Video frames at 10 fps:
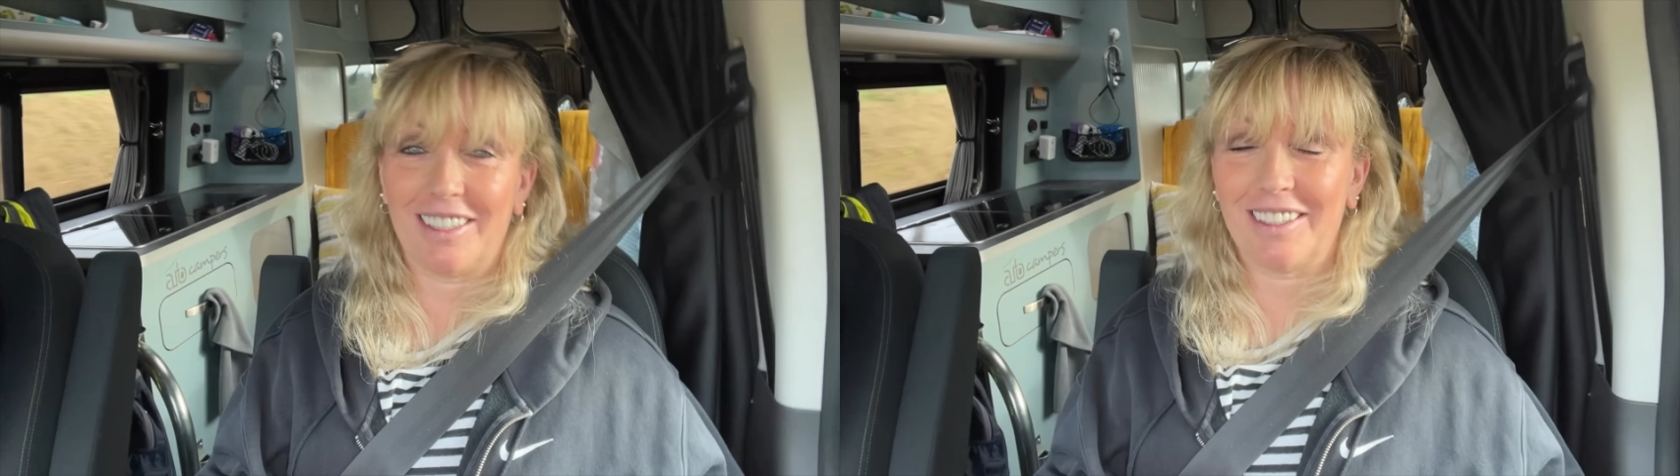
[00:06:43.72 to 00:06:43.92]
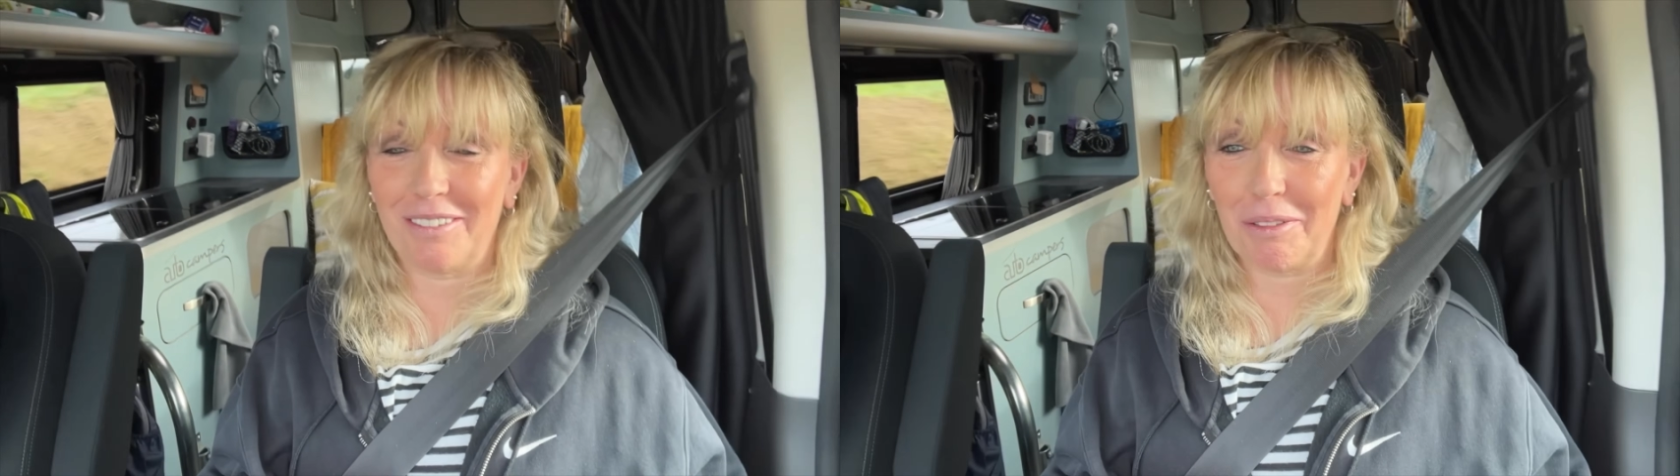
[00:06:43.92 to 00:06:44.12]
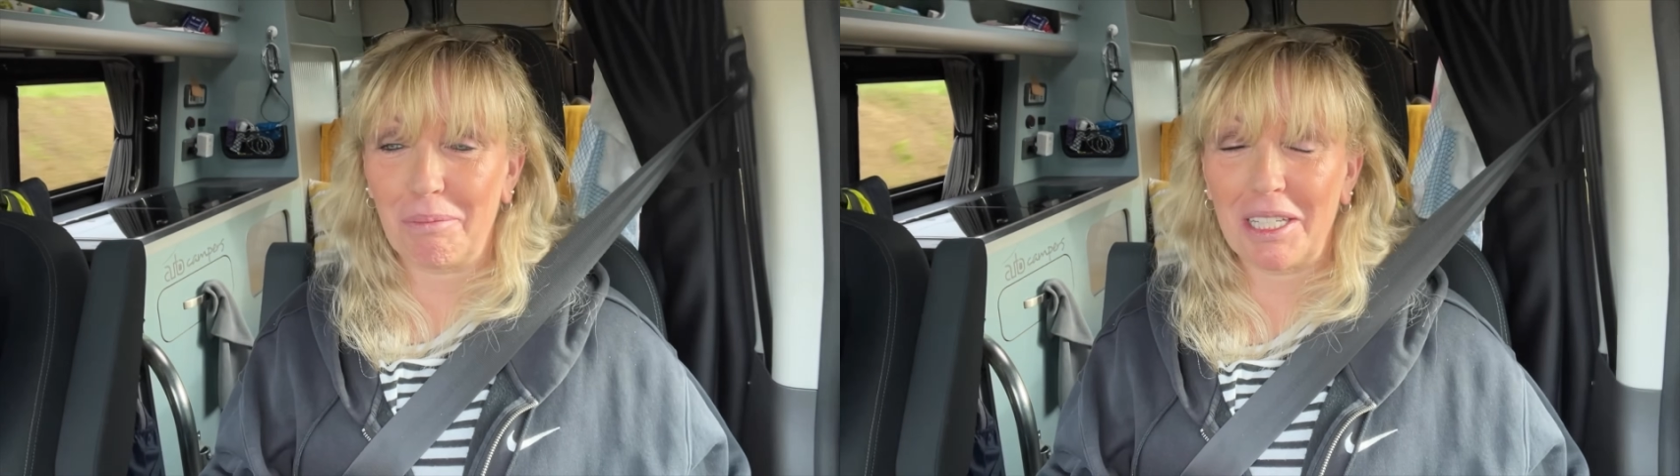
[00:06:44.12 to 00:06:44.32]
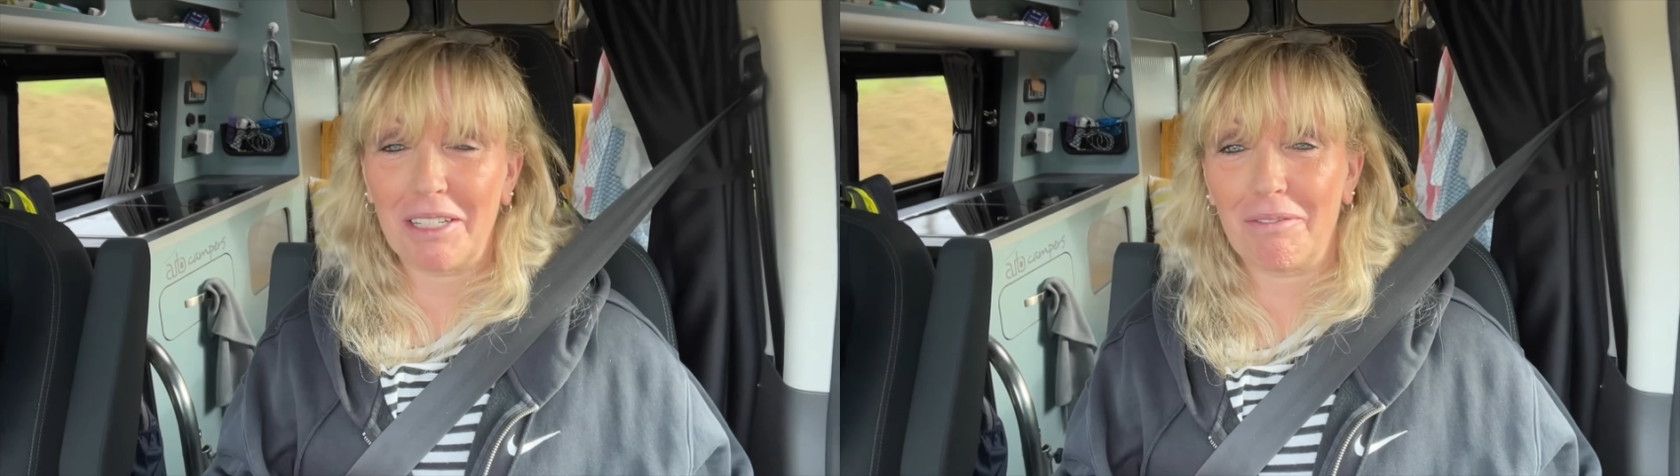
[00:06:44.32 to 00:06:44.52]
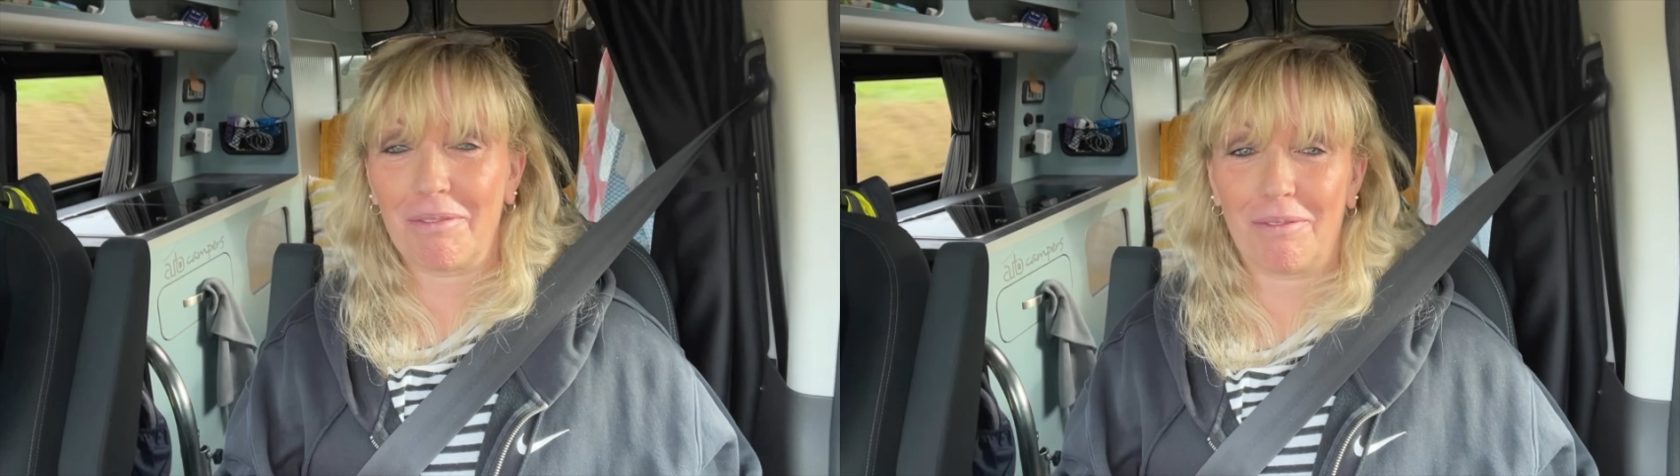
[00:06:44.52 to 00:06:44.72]
We've been
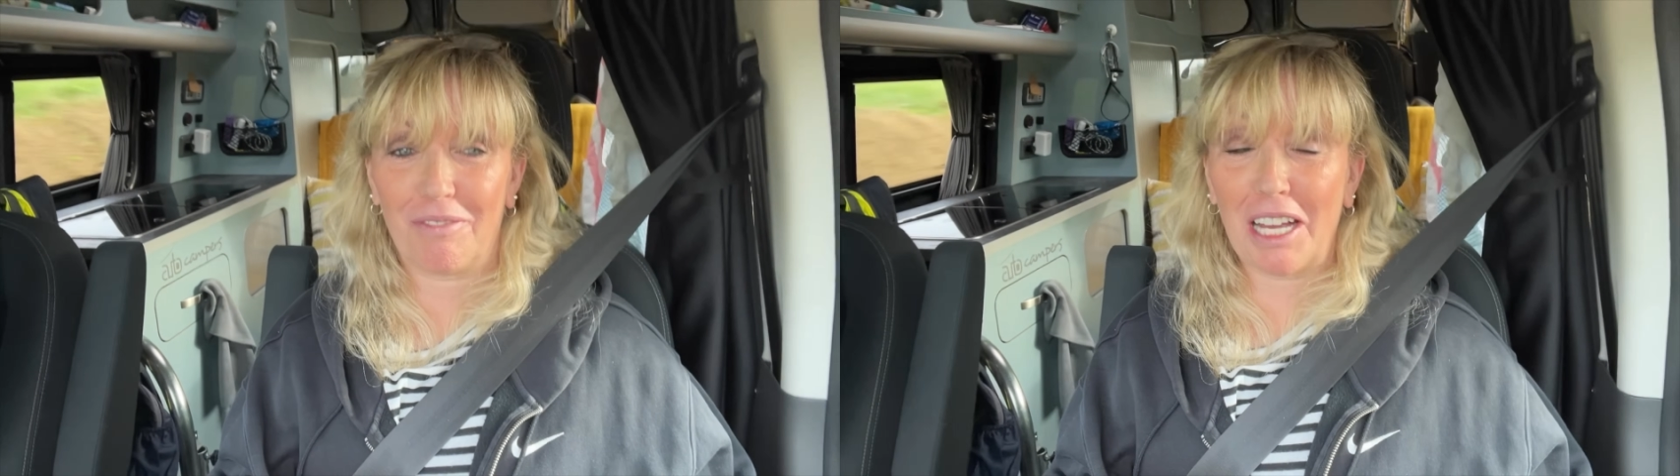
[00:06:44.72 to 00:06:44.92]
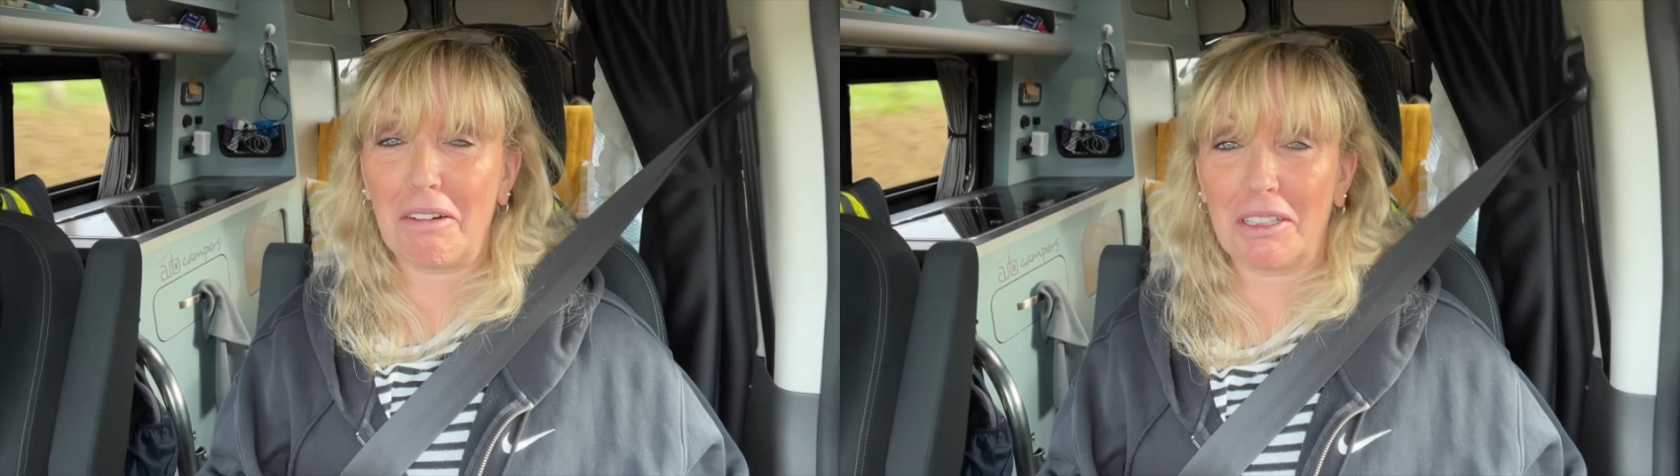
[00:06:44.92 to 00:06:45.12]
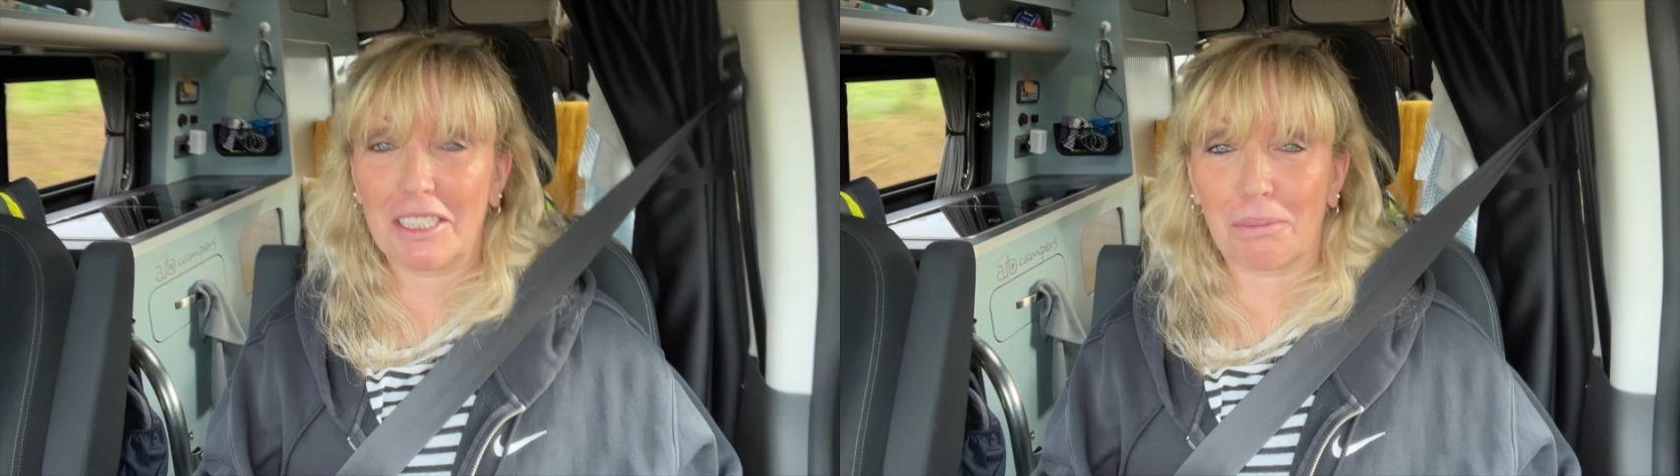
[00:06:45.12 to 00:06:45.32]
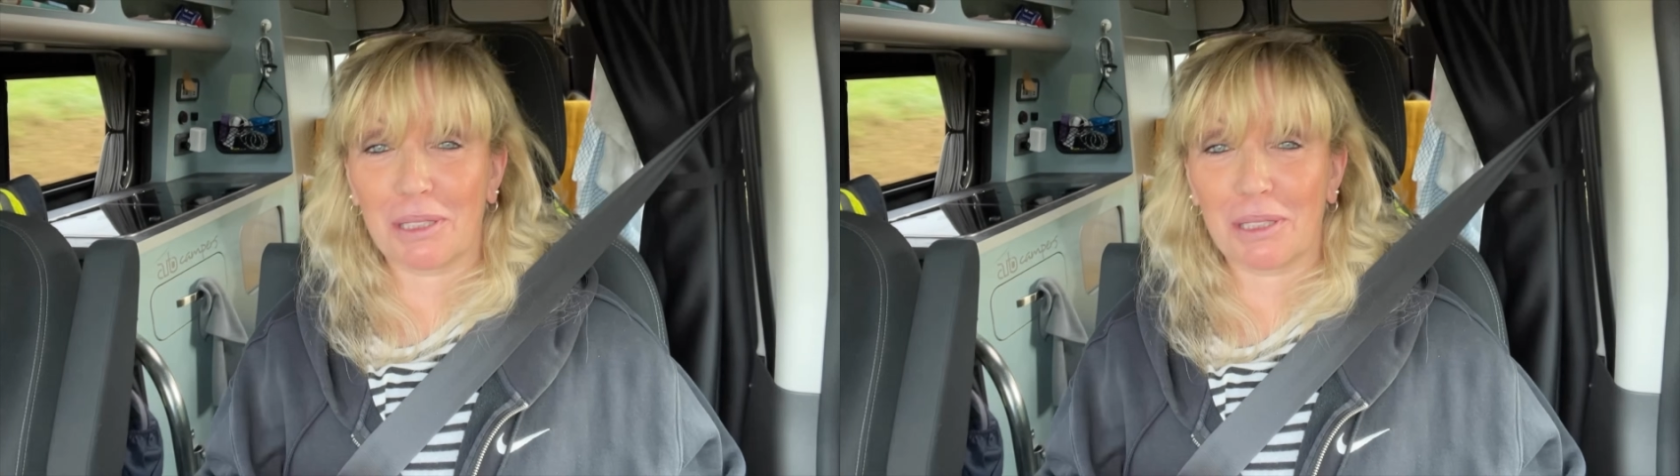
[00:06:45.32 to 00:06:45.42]
in various